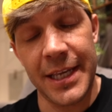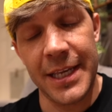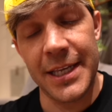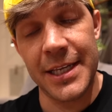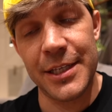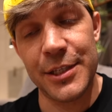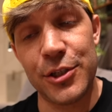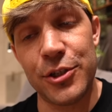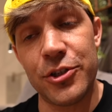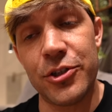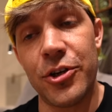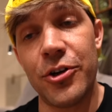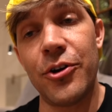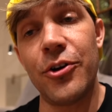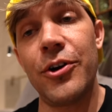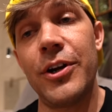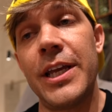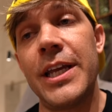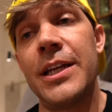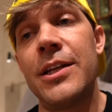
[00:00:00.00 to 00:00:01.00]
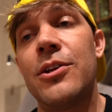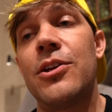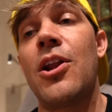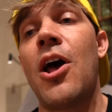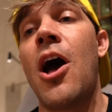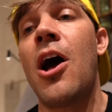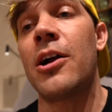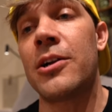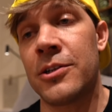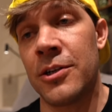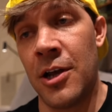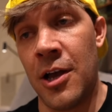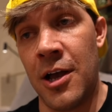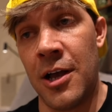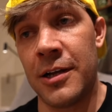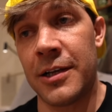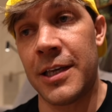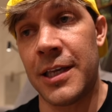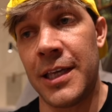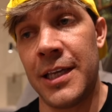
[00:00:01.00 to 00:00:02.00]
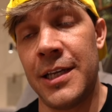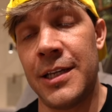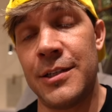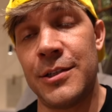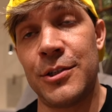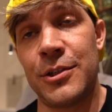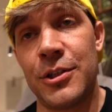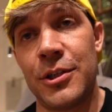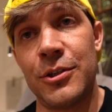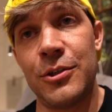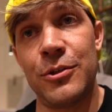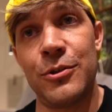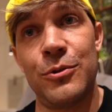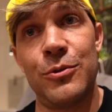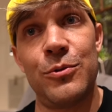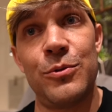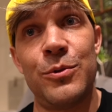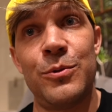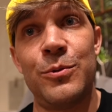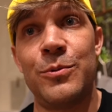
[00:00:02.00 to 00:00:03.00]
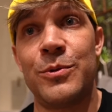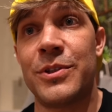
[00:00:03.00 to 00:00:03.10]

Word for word: is turning Knock Knock into